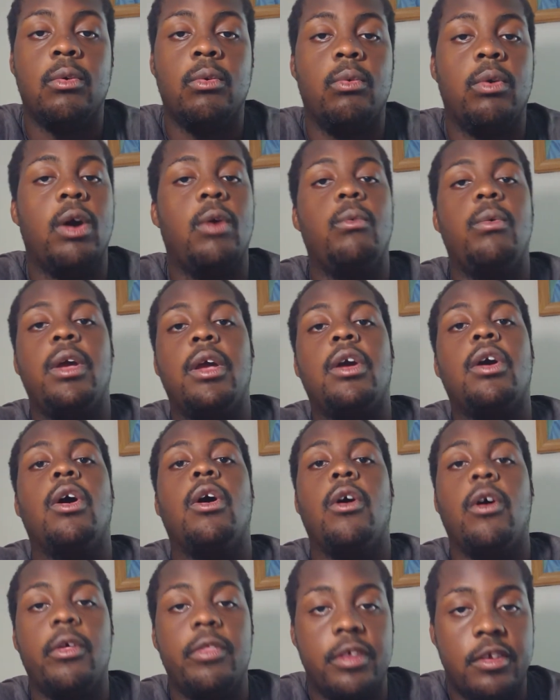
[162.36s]
what we
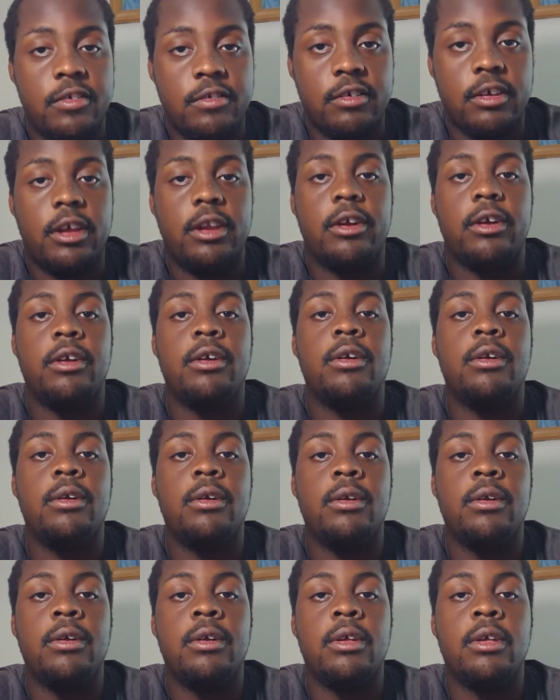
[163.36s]
call the center,
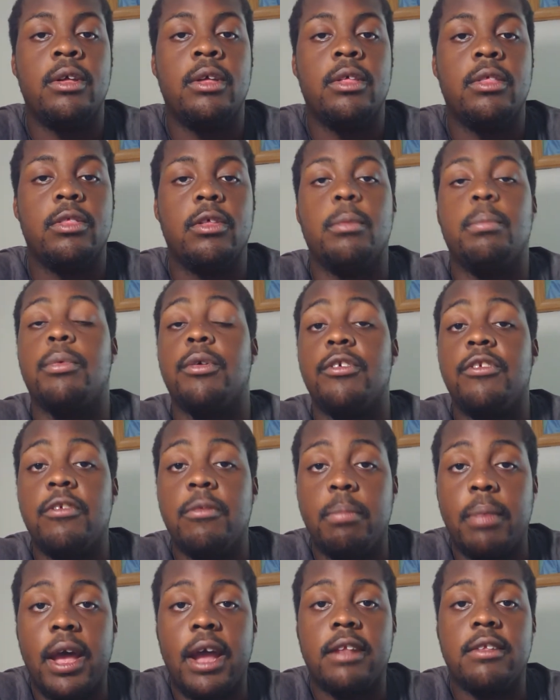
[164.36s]
the
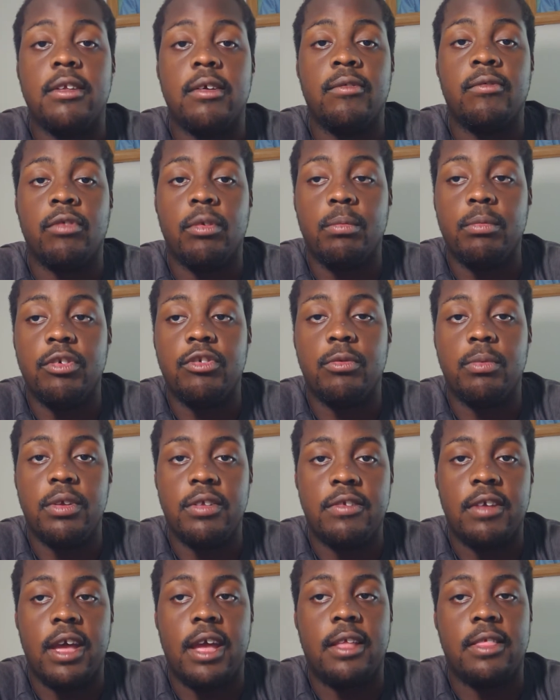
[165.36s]
perspective from which we
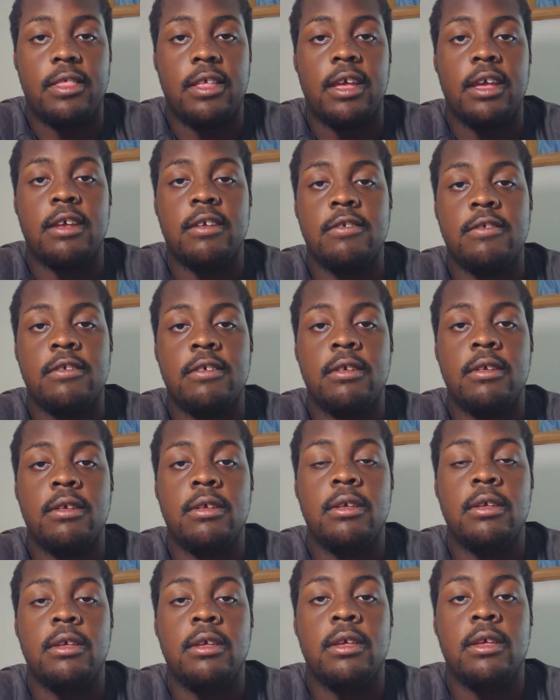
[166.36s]
take things.
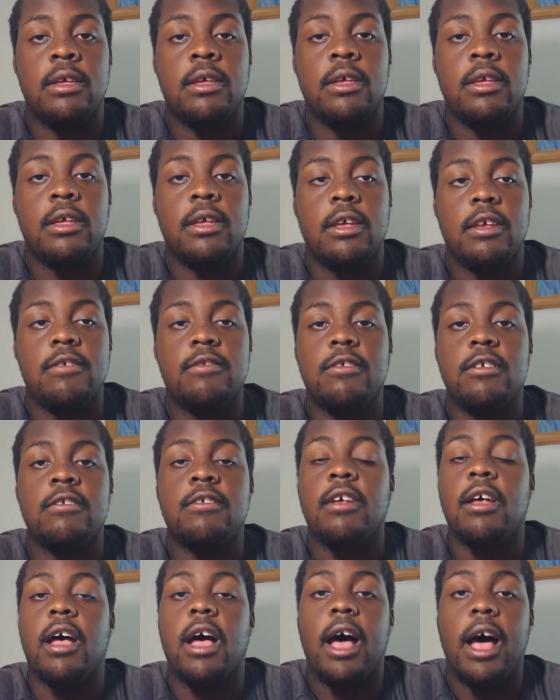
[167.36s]
Is
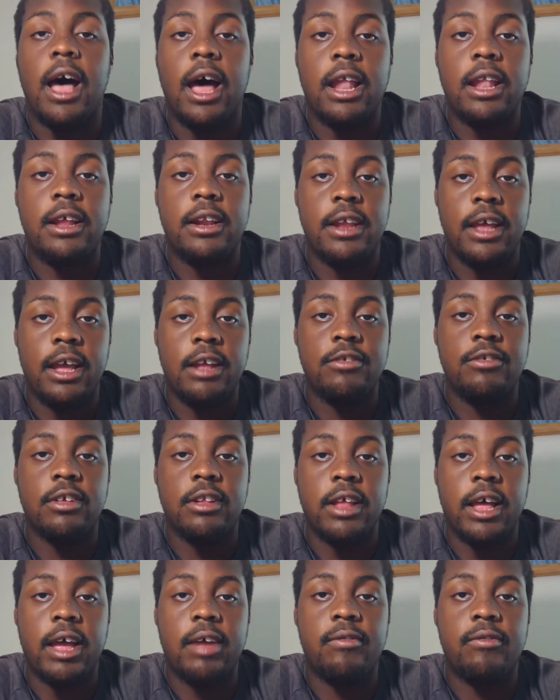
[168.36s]
this holiday,
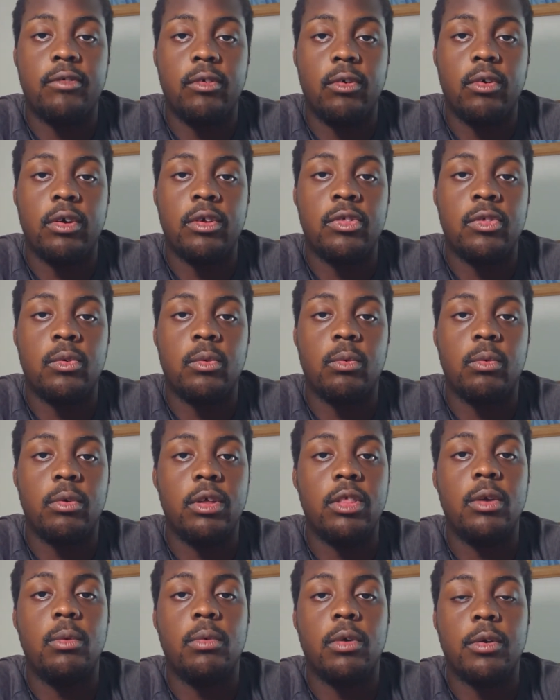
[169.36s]
July 4th,
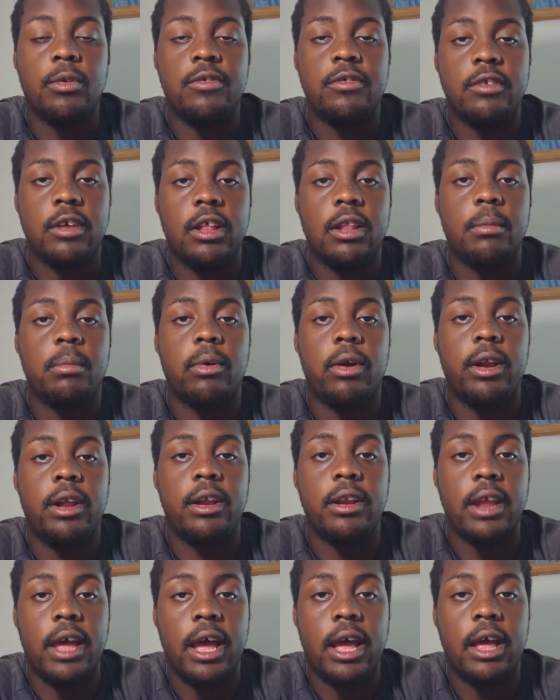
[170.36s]
really worth
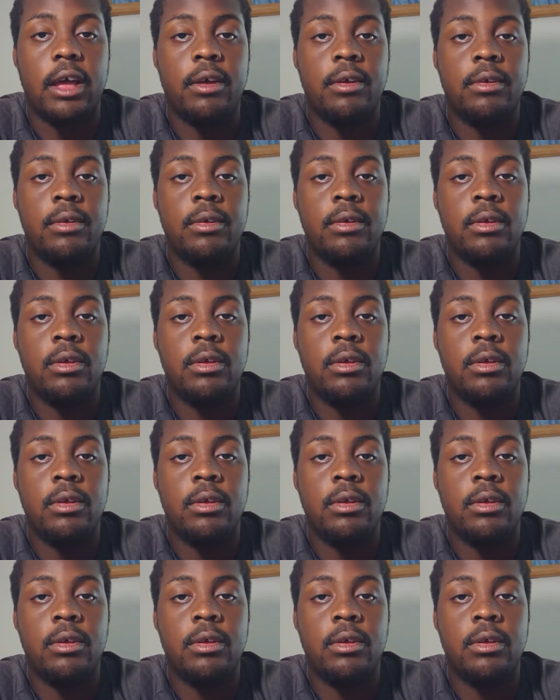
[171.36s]
celebrating now?